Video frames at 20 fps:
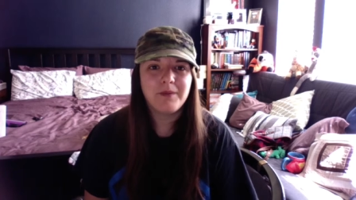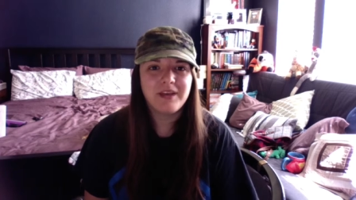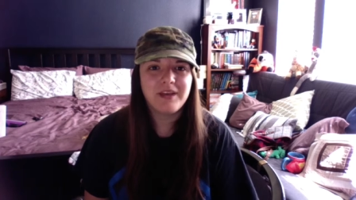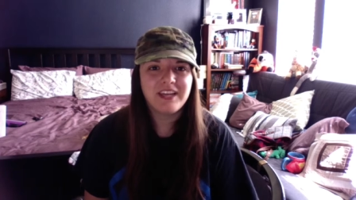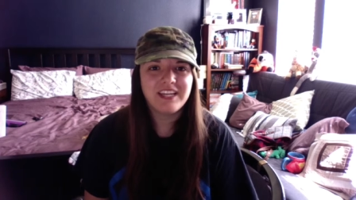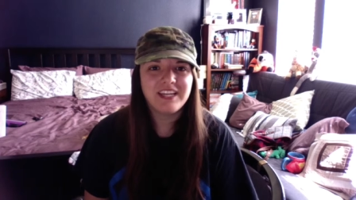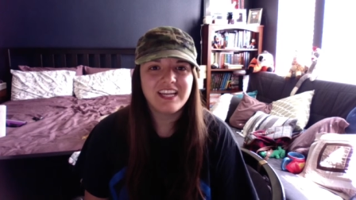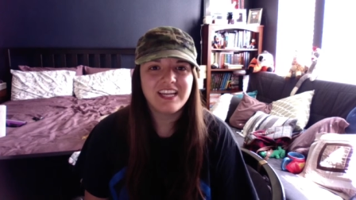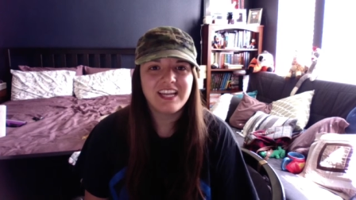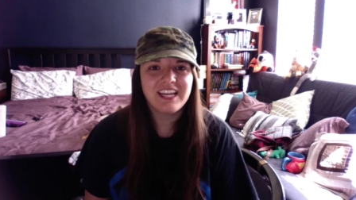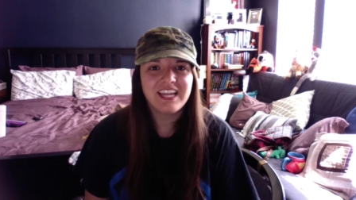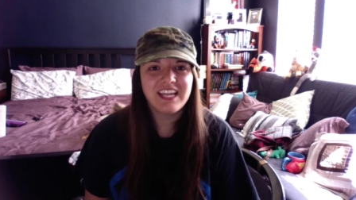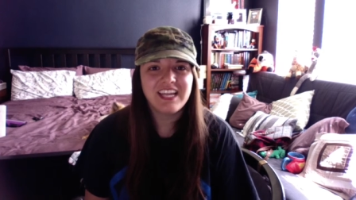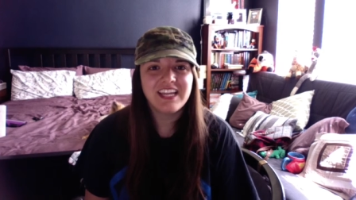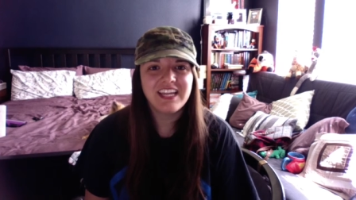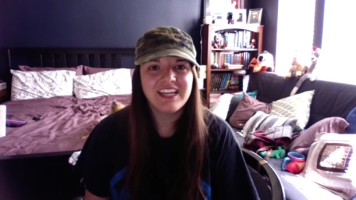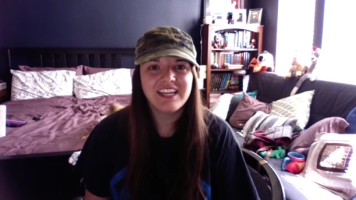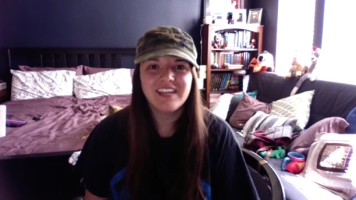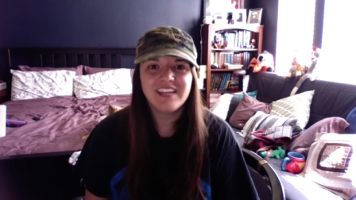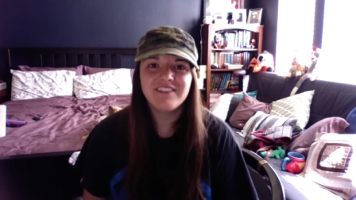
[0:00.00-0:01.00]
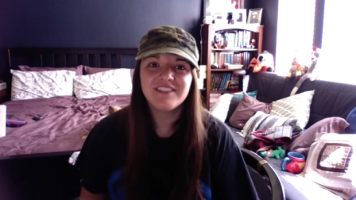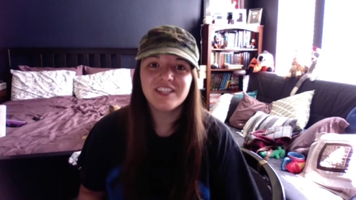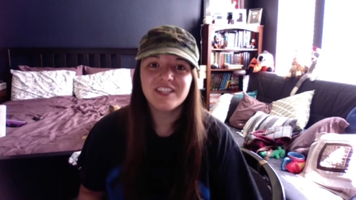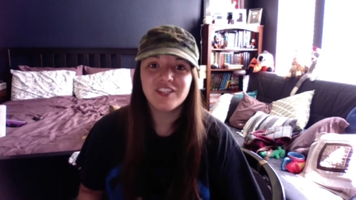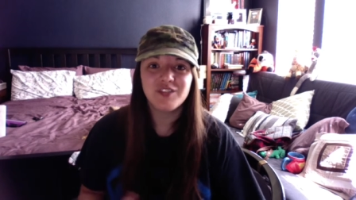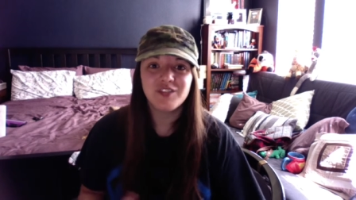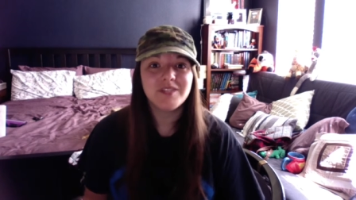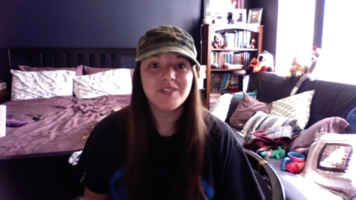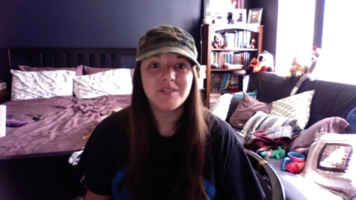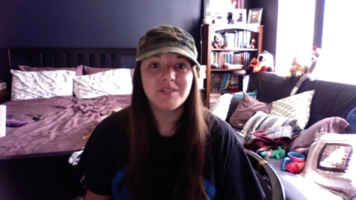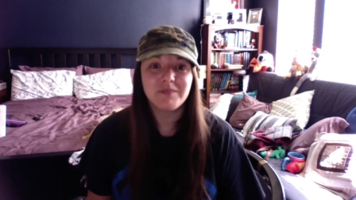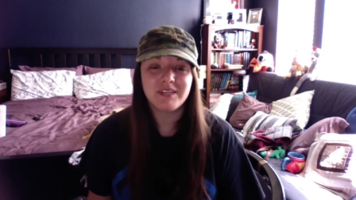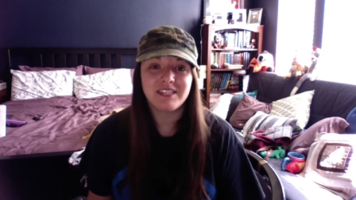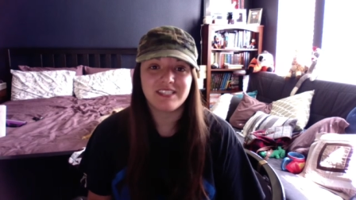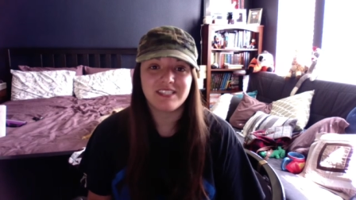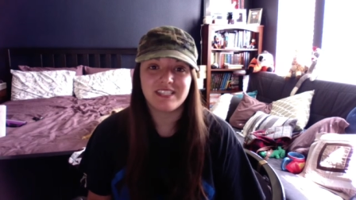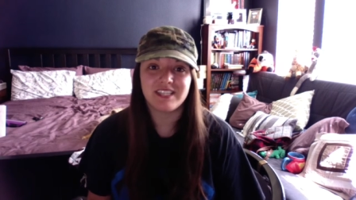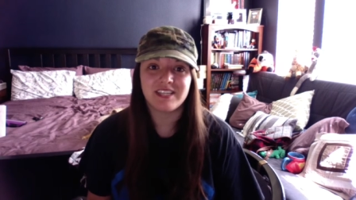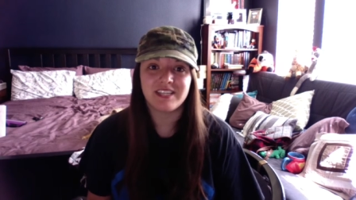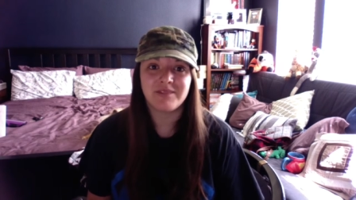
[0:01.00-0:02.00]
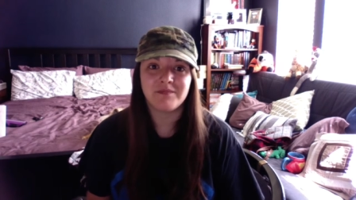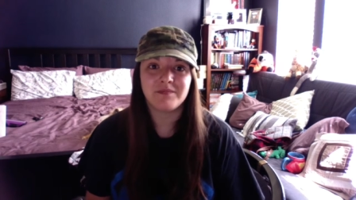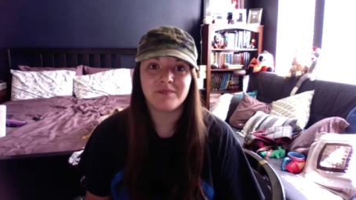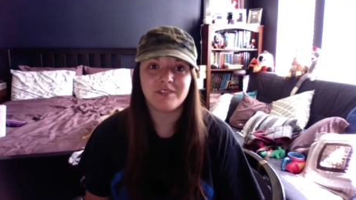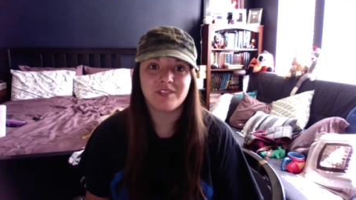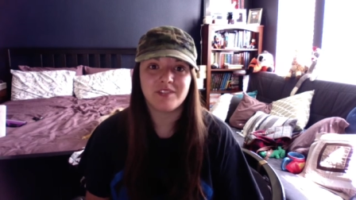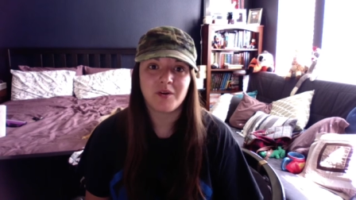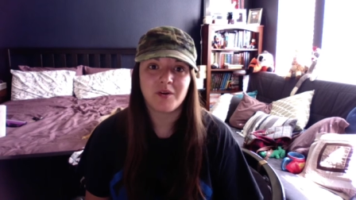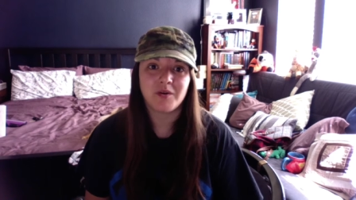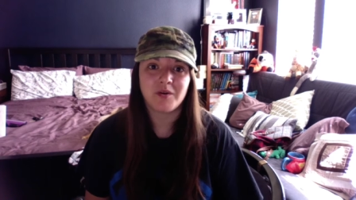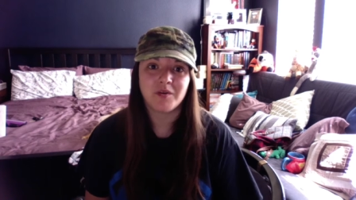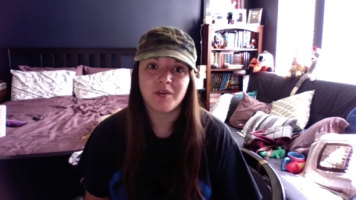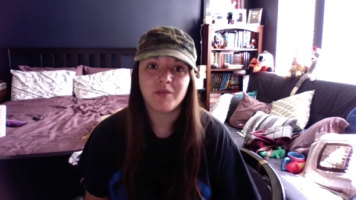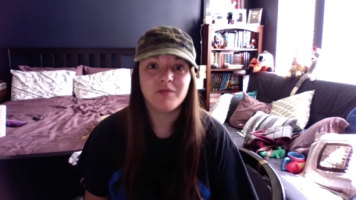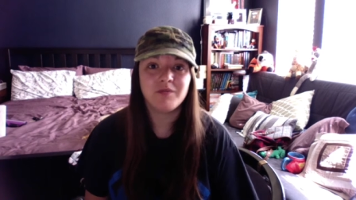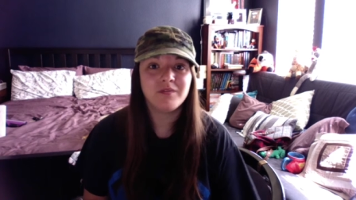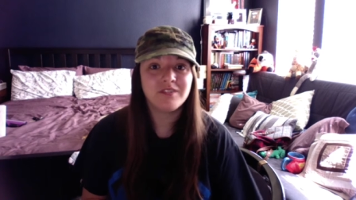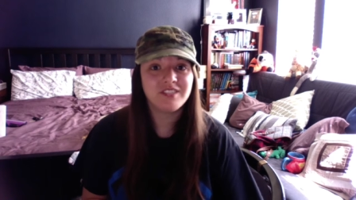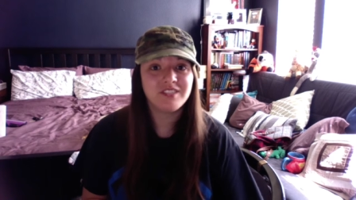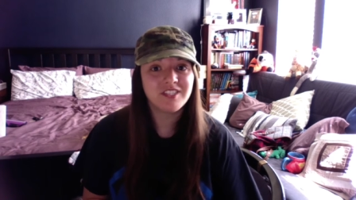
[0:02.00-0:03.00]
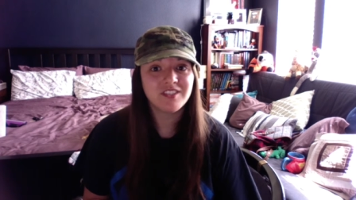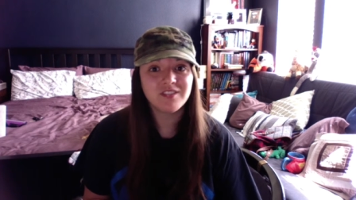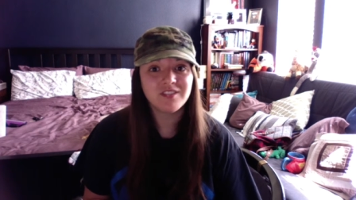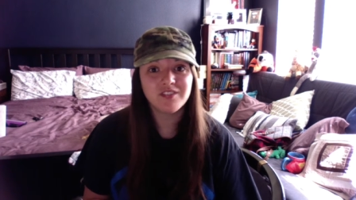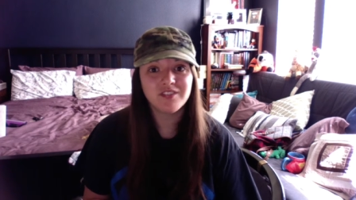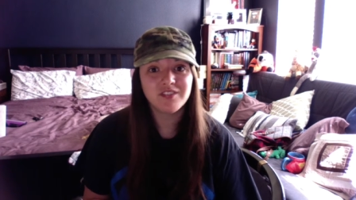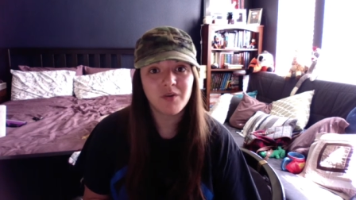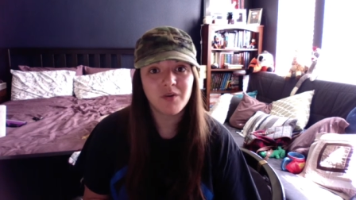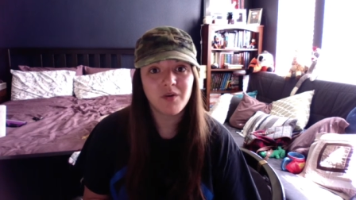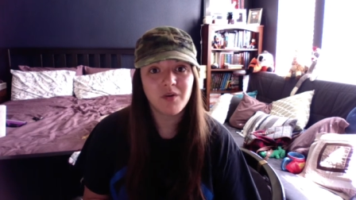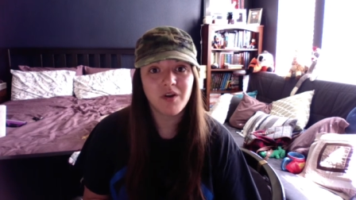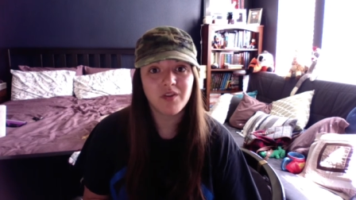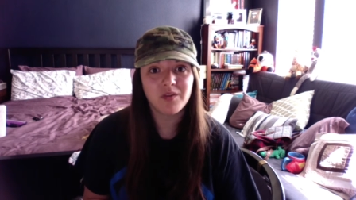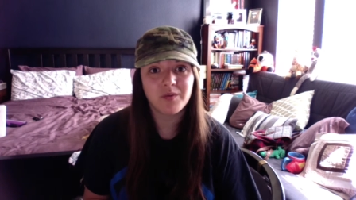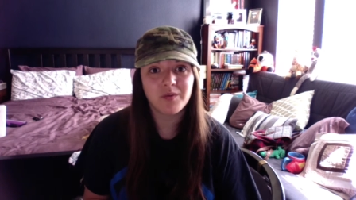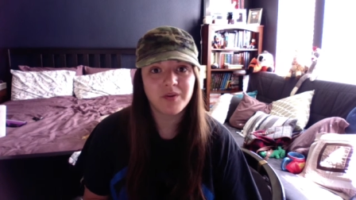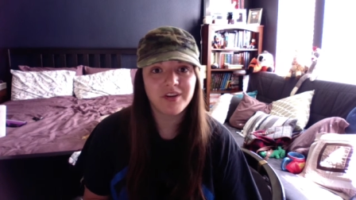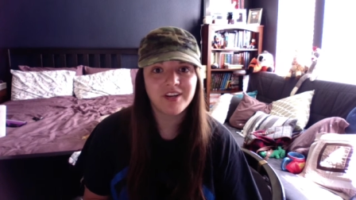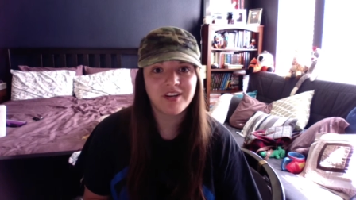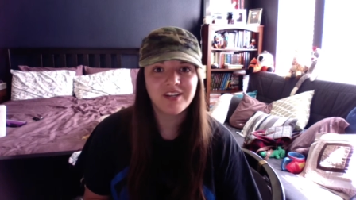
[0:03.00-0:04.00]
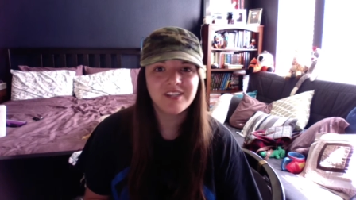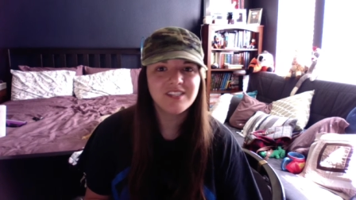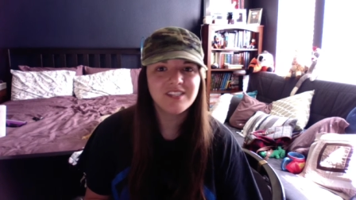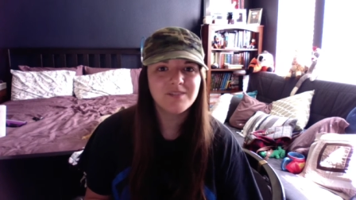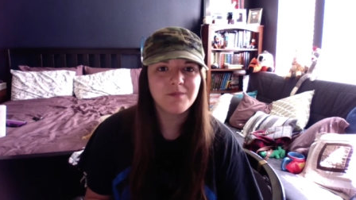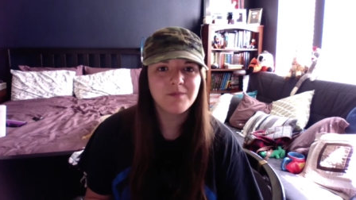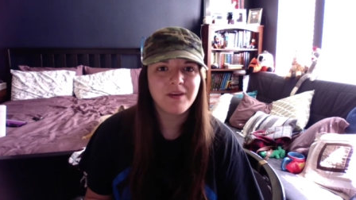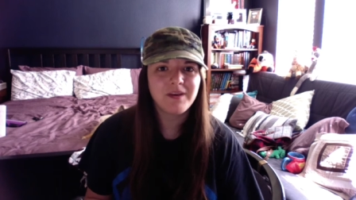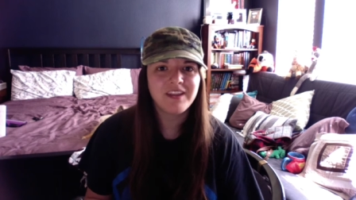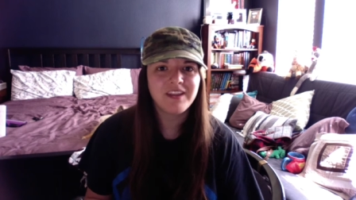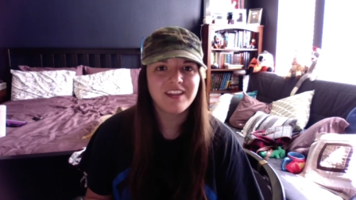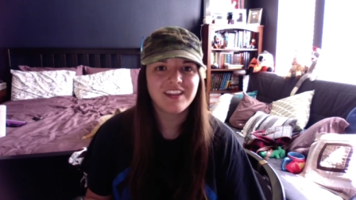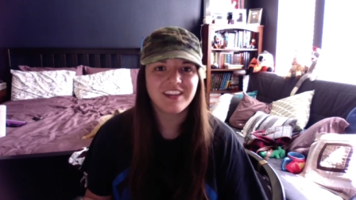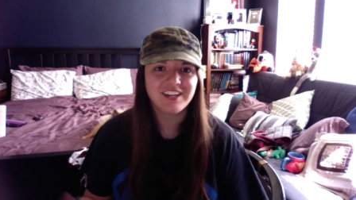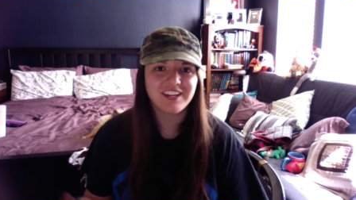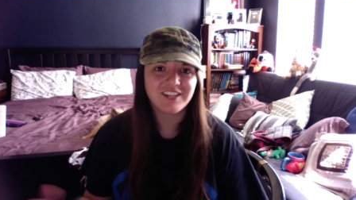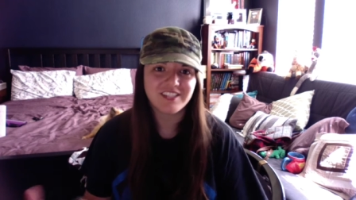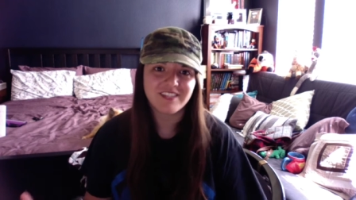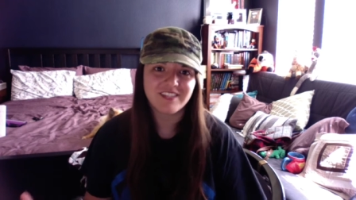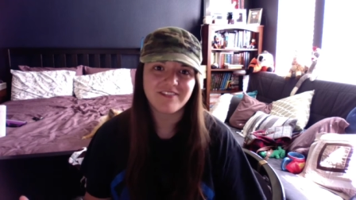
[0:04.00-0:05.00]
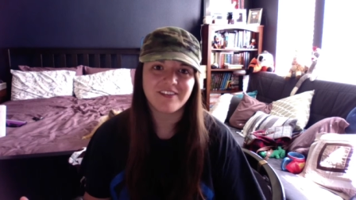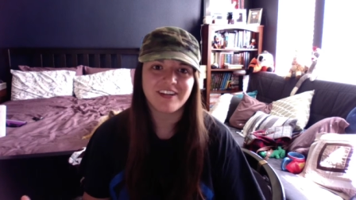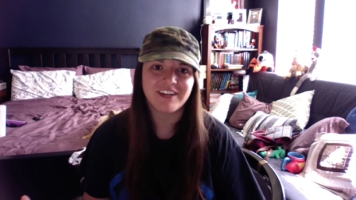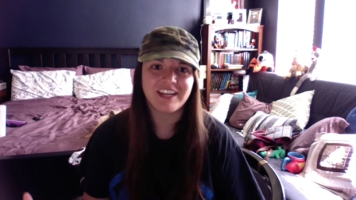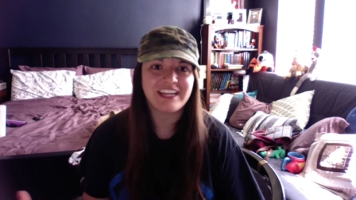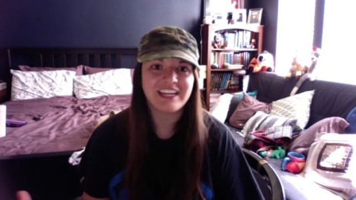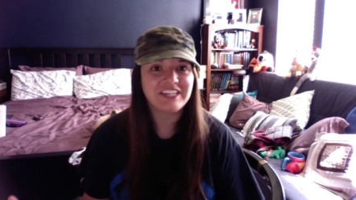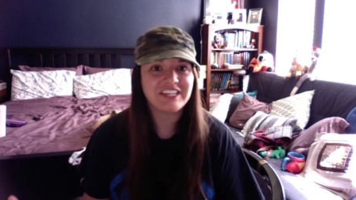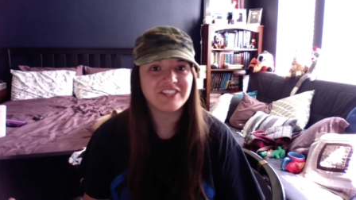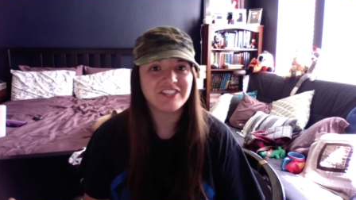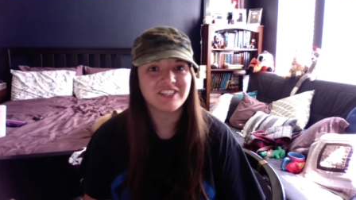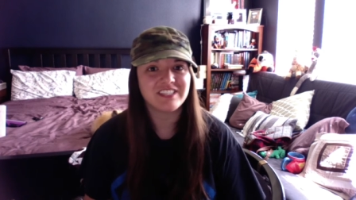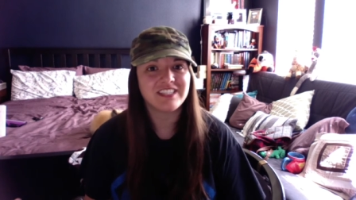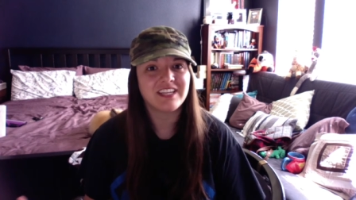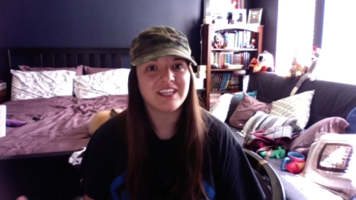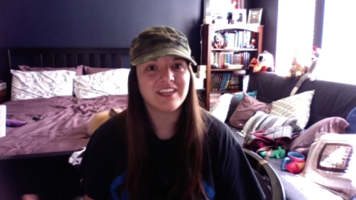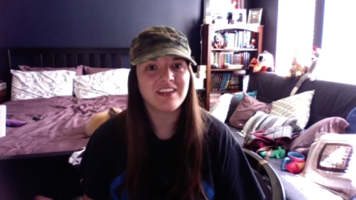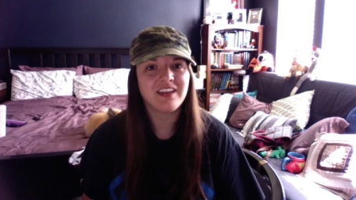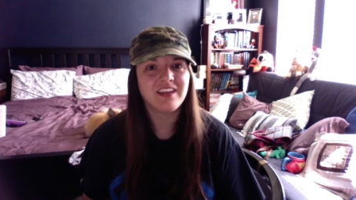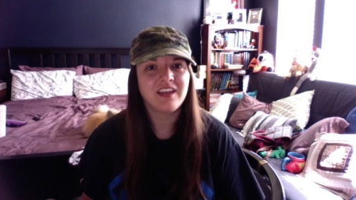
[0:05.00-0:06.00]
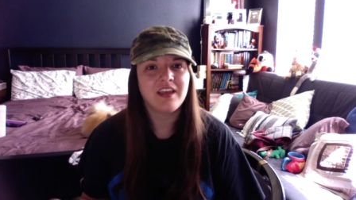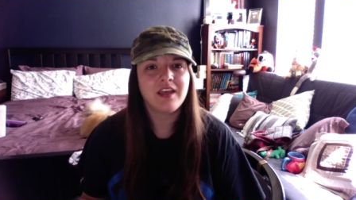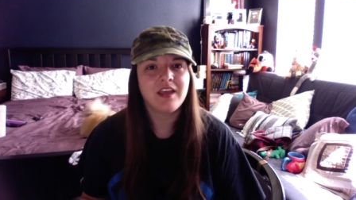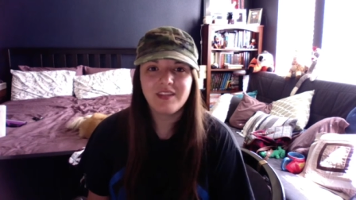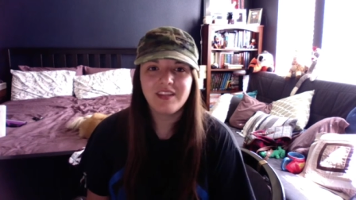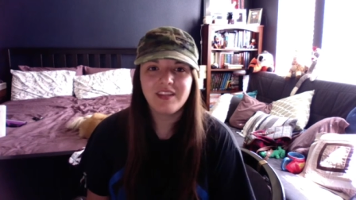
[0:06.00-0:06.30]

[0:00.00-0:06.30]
But it gives a new spin to them. So you still know all the words, but they're different and interesting.